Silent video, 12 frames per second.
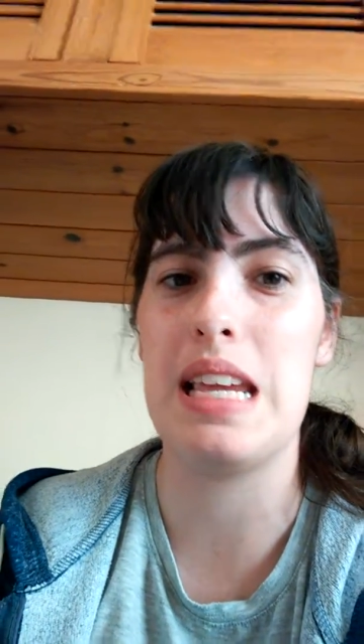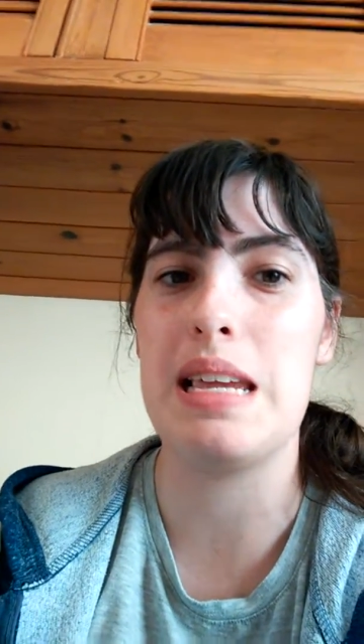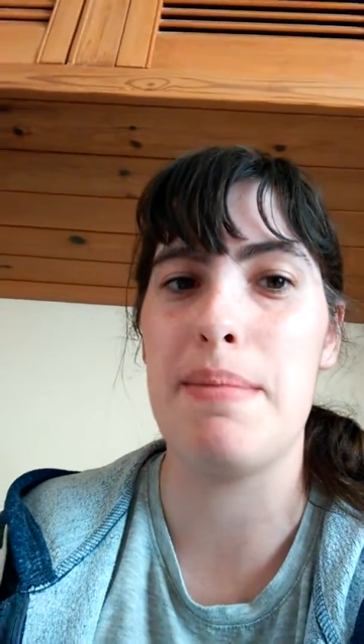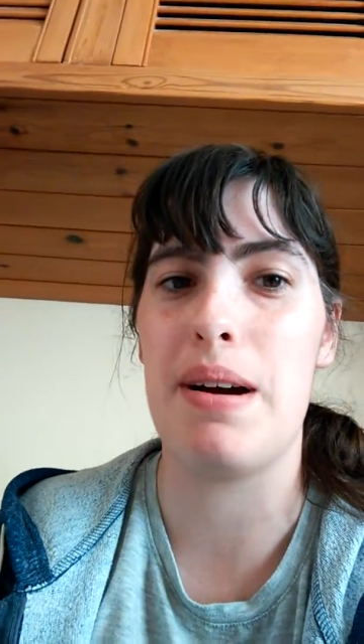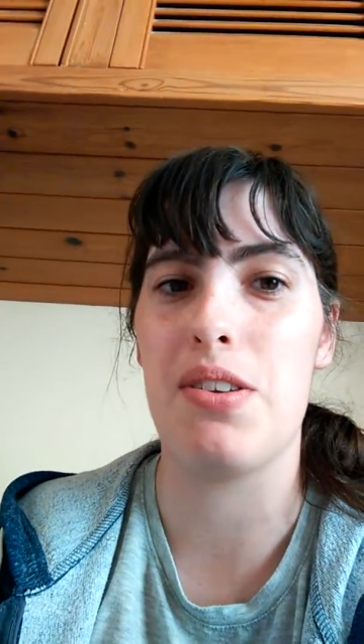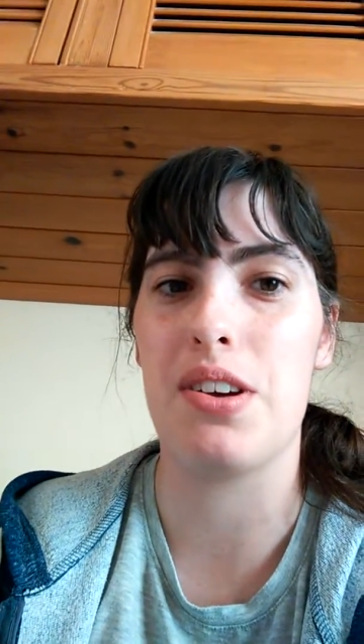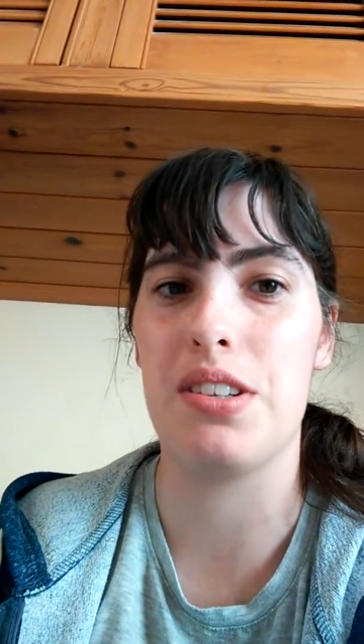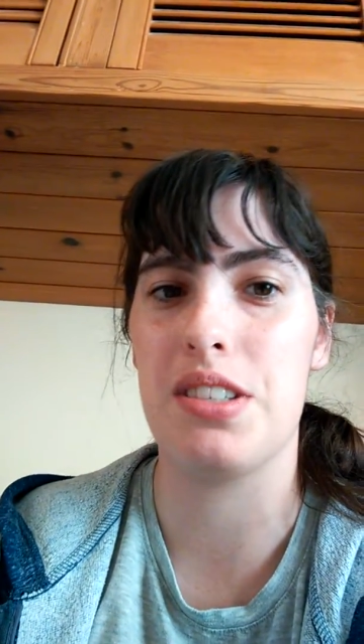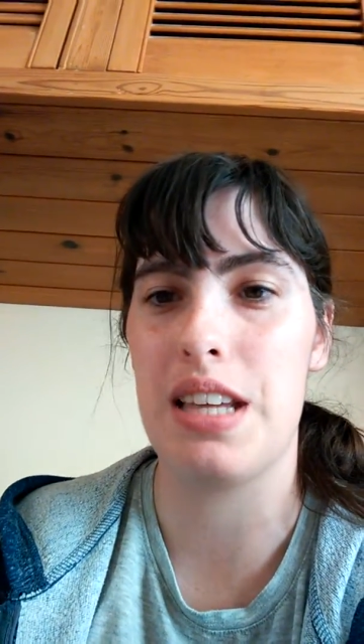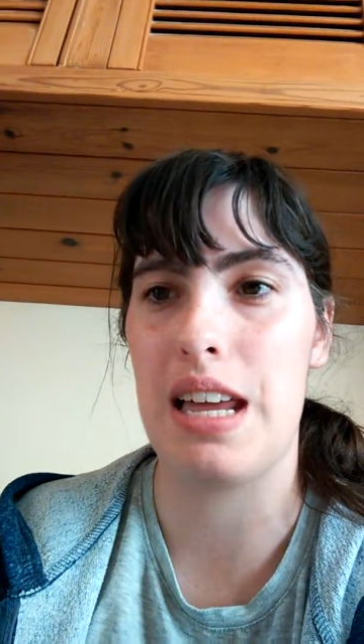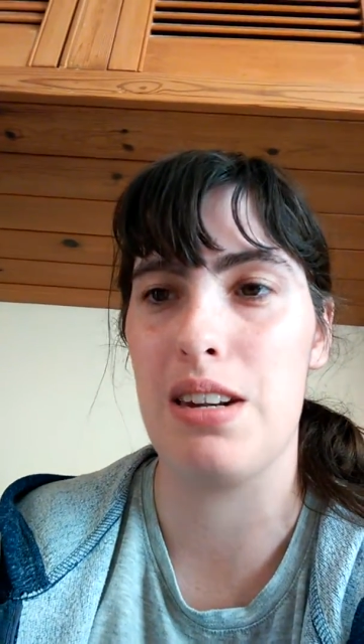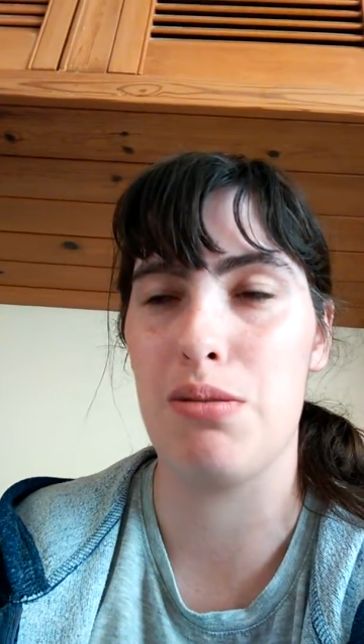email you could
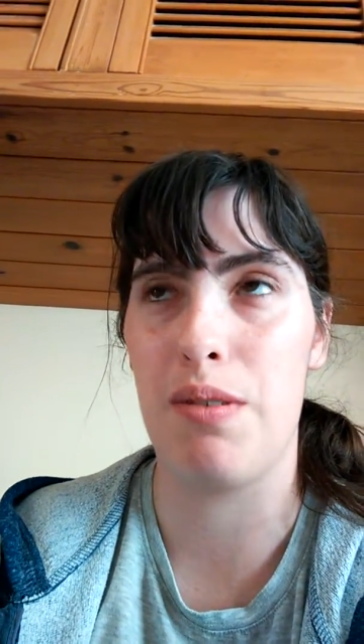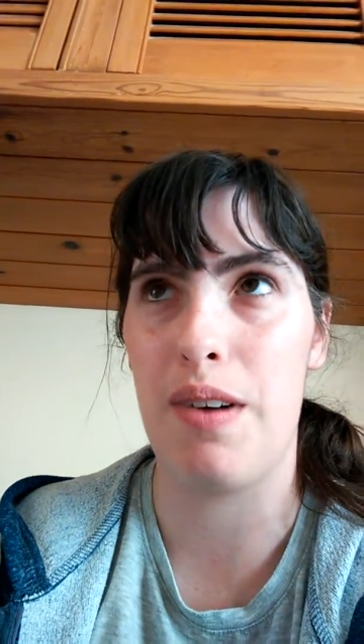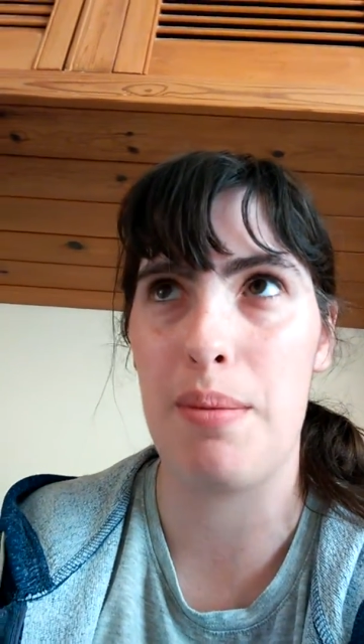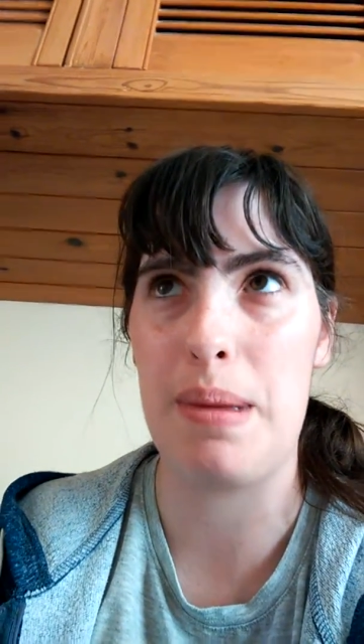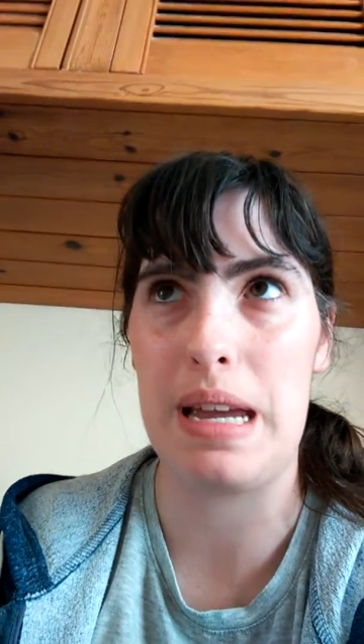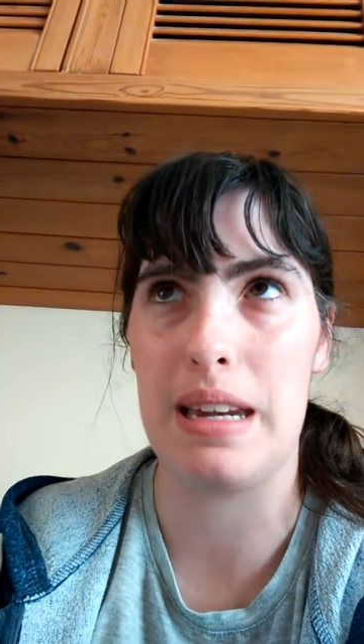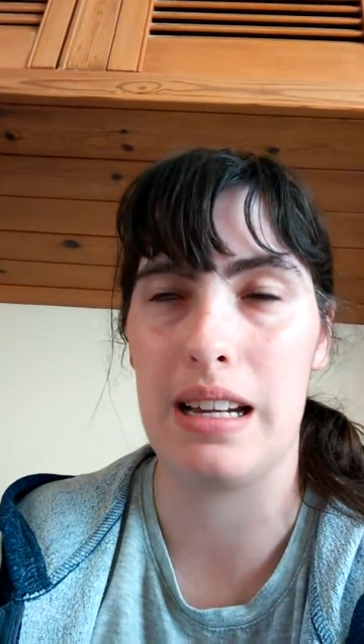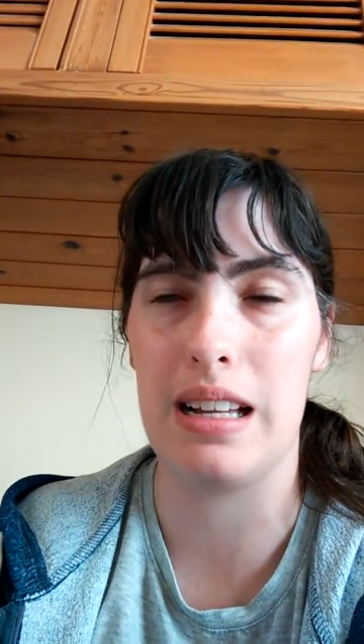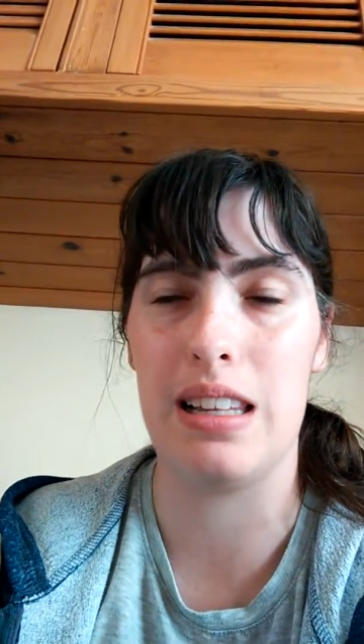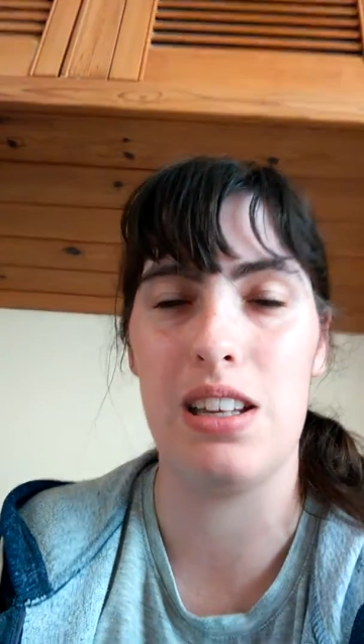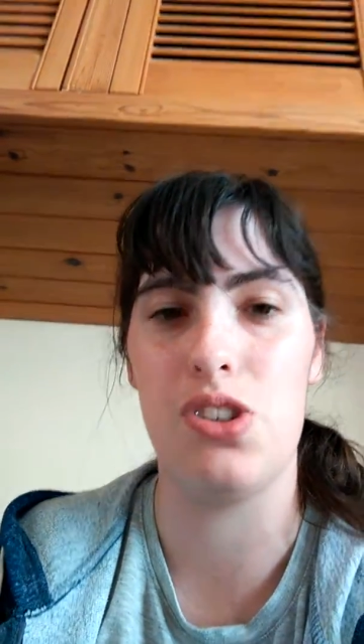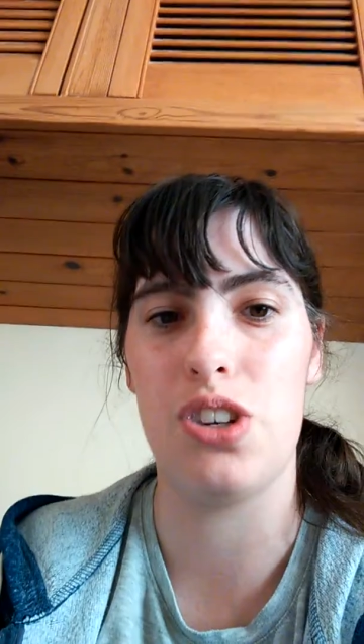send without making it
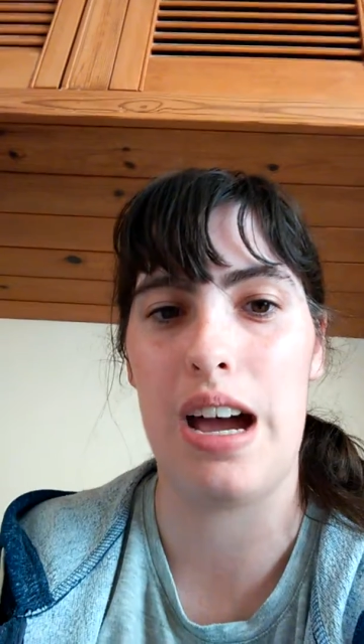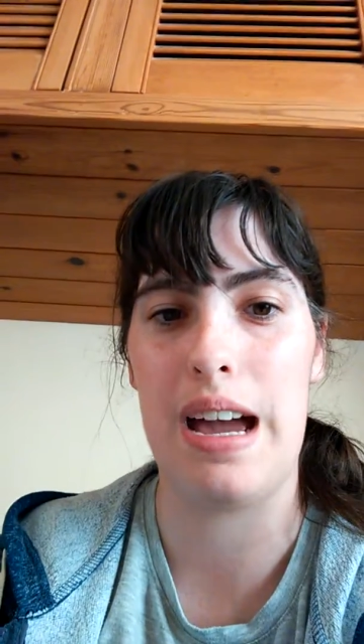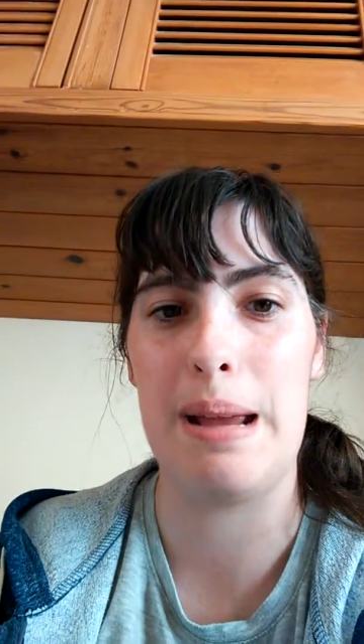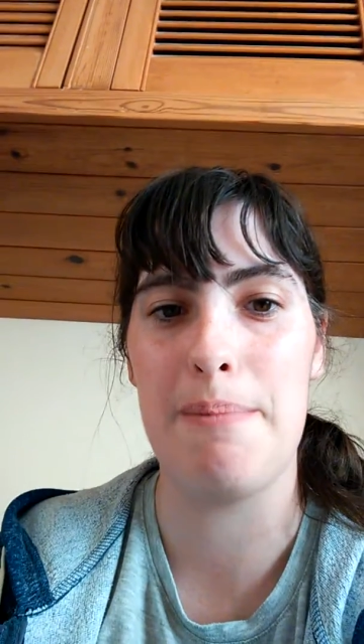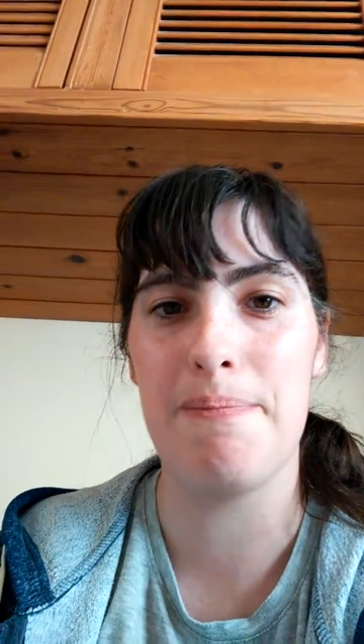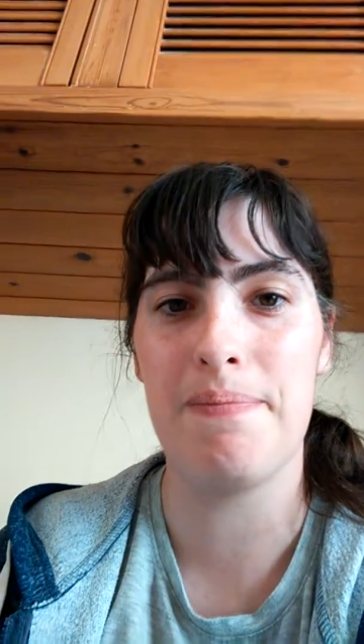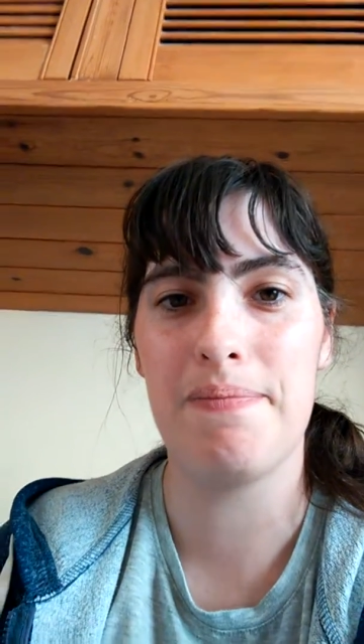cliche.